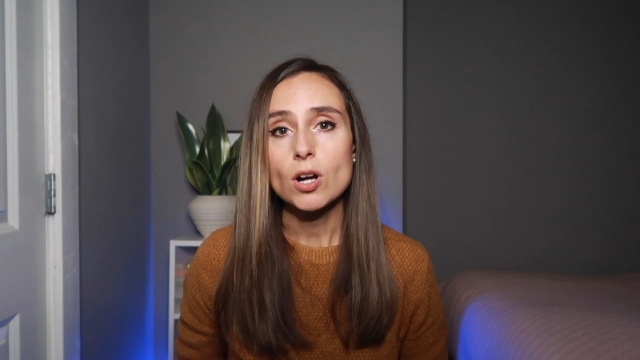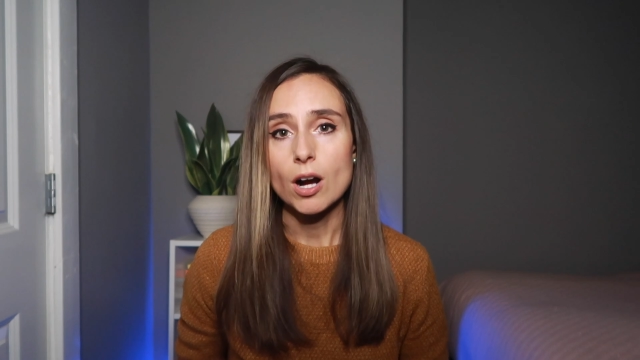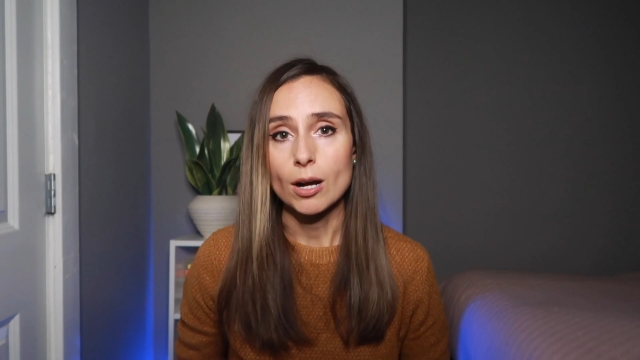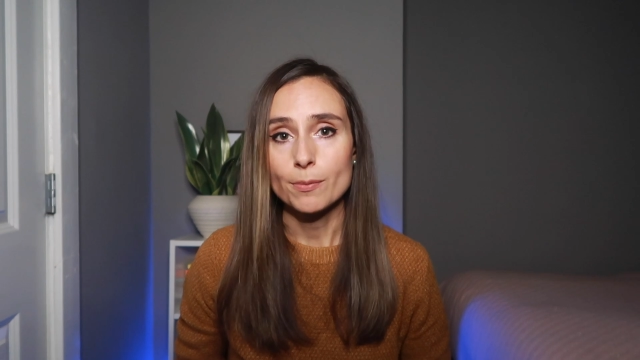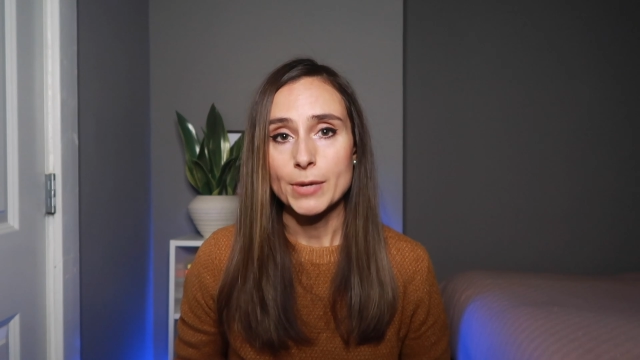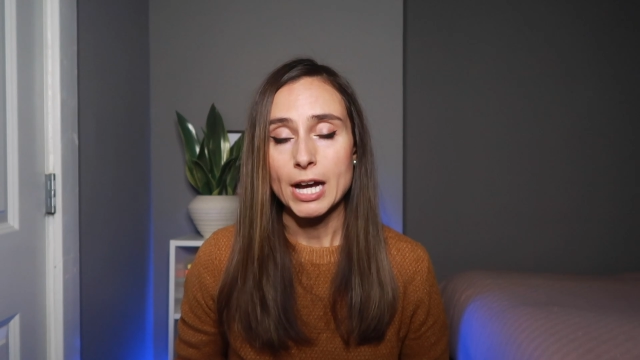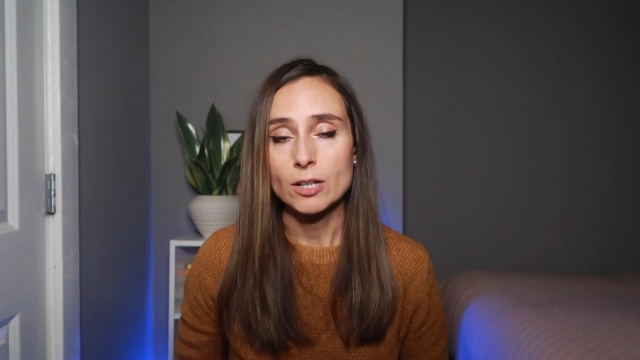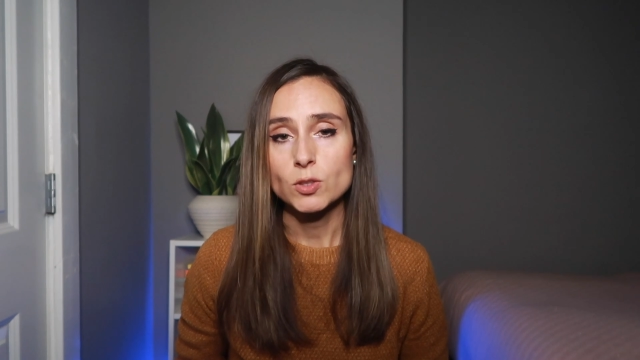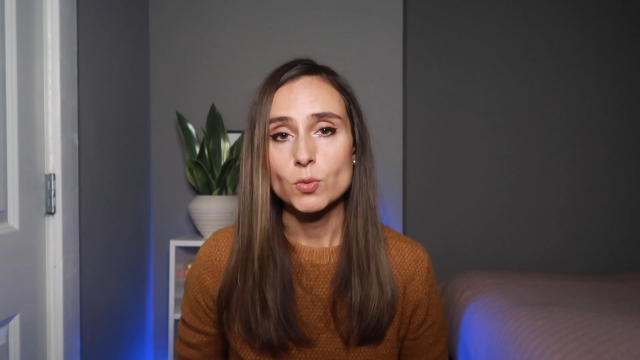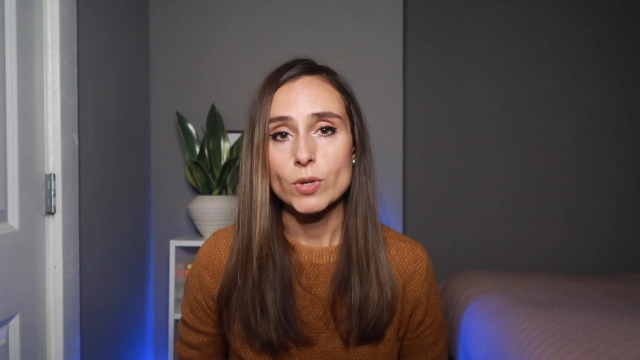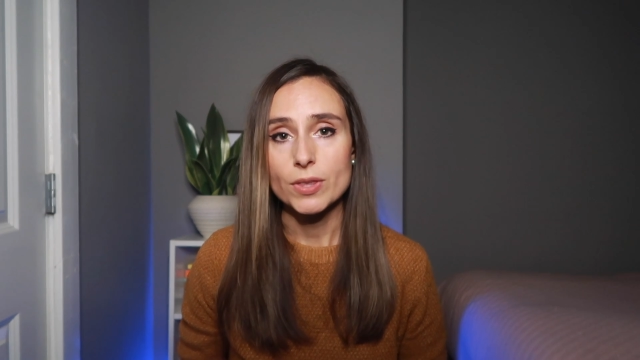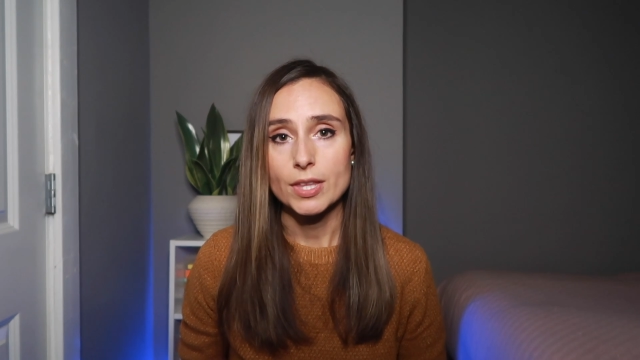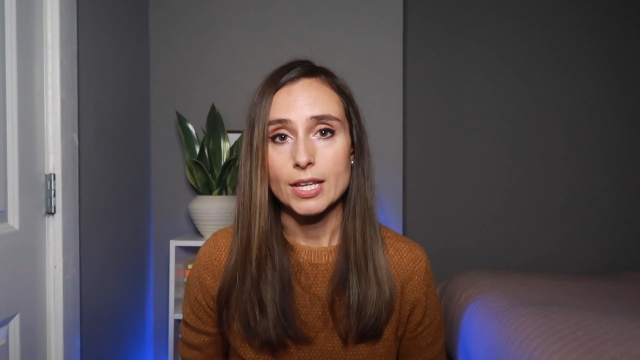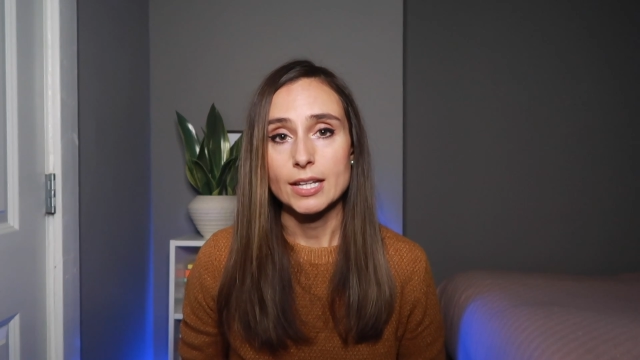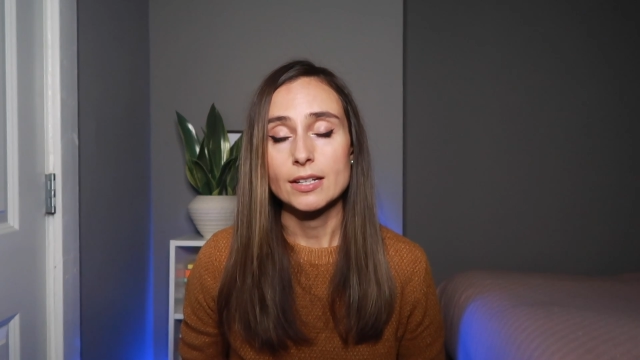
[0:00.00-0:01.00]
compounds
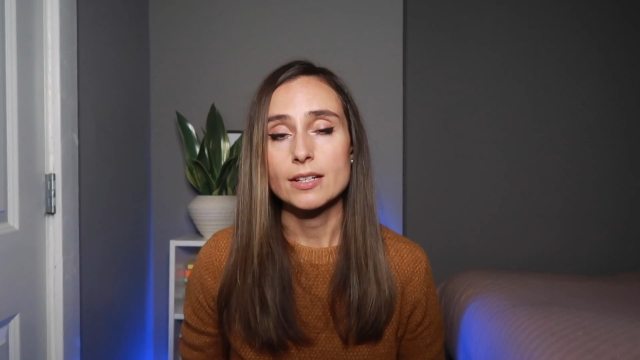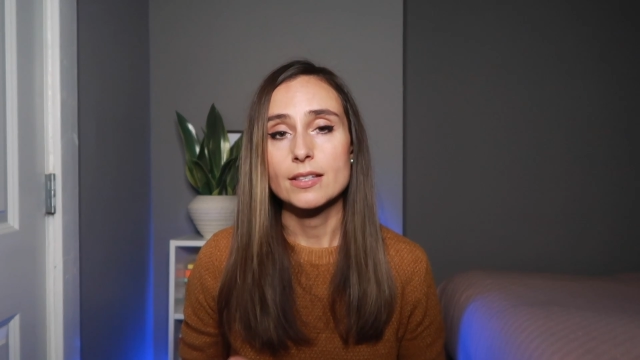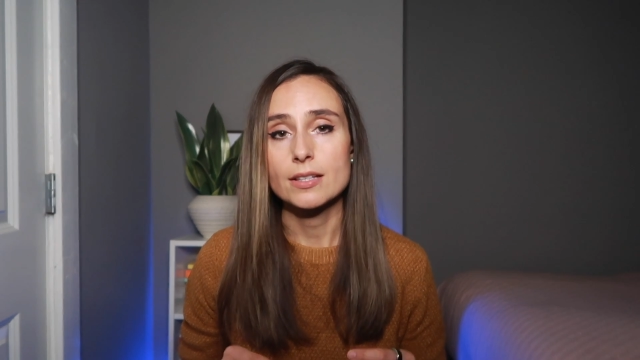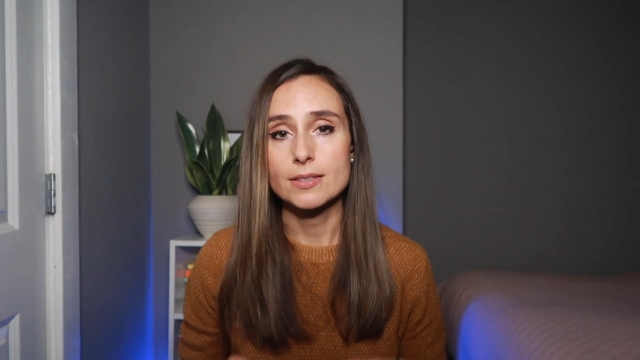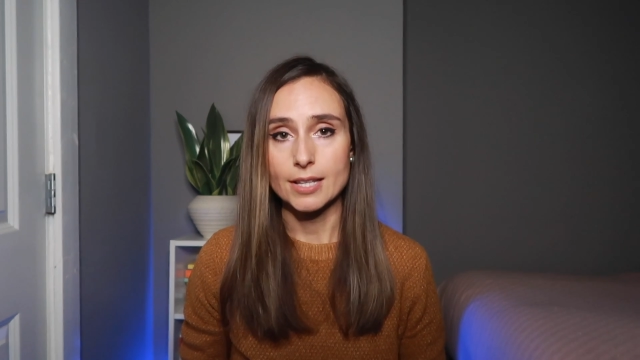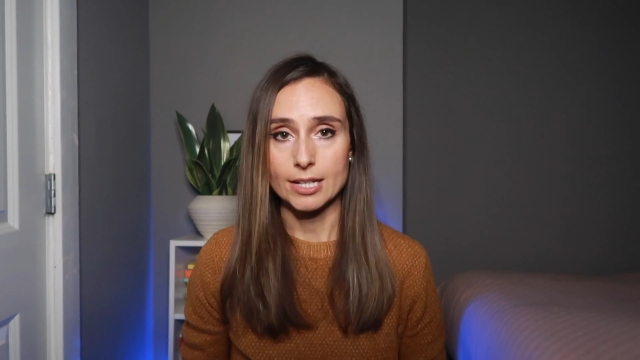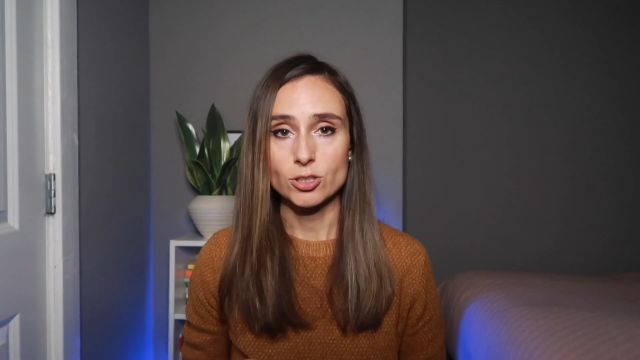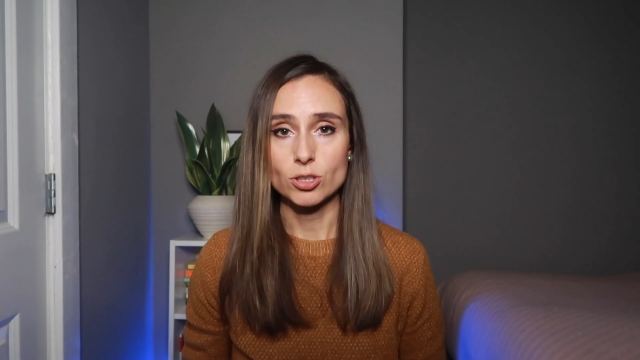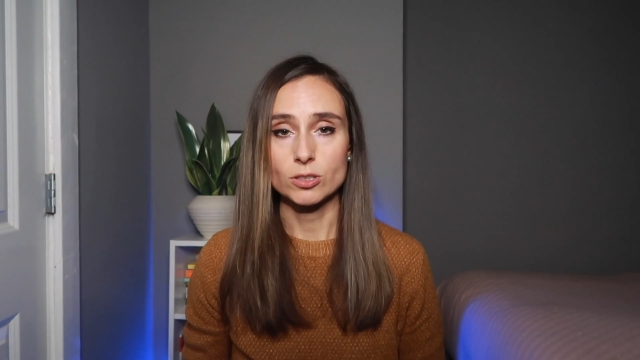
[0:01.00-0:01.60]
within the St.